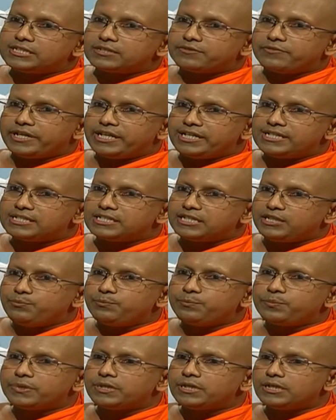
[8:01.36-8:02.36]
a very
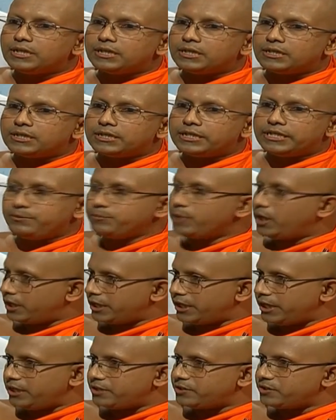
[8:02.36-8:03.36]
simple
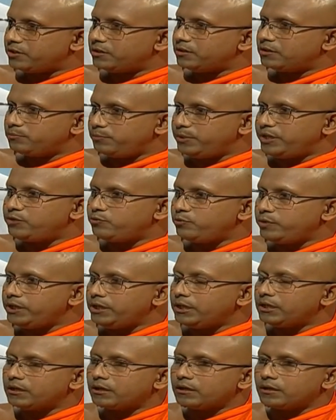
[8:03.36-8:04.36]
demarcation
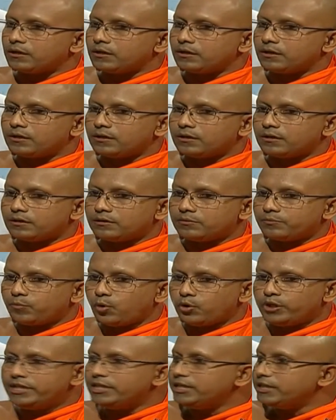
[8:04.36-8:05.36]
between
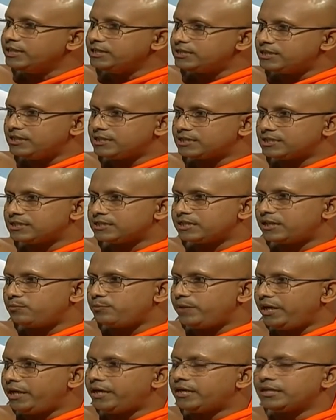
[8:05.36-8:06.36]
bodily diseases
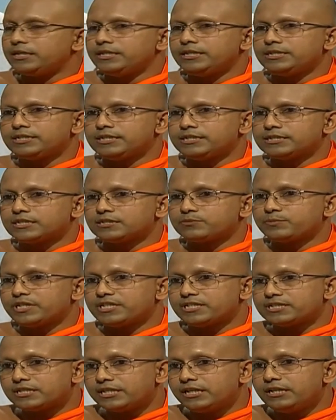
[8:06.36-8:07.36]
and mental diseases,
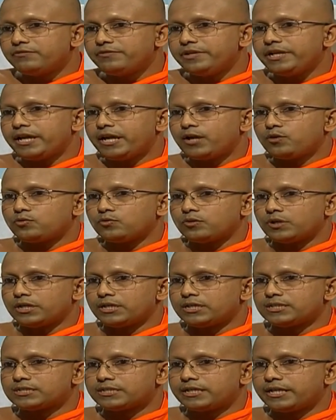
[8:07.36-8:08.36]
but still we have to
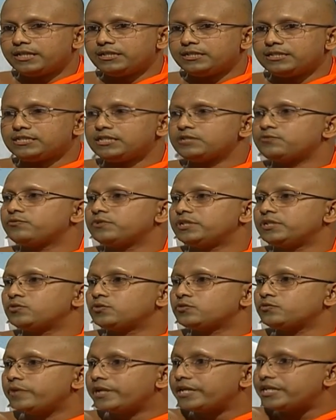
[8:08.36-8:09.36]
understand this
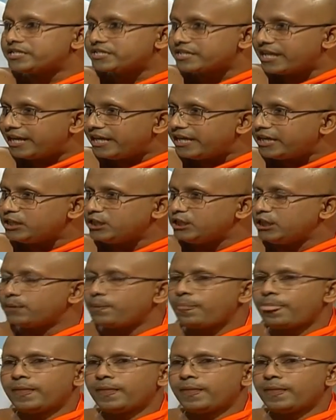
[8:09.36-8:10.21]
was very challenging,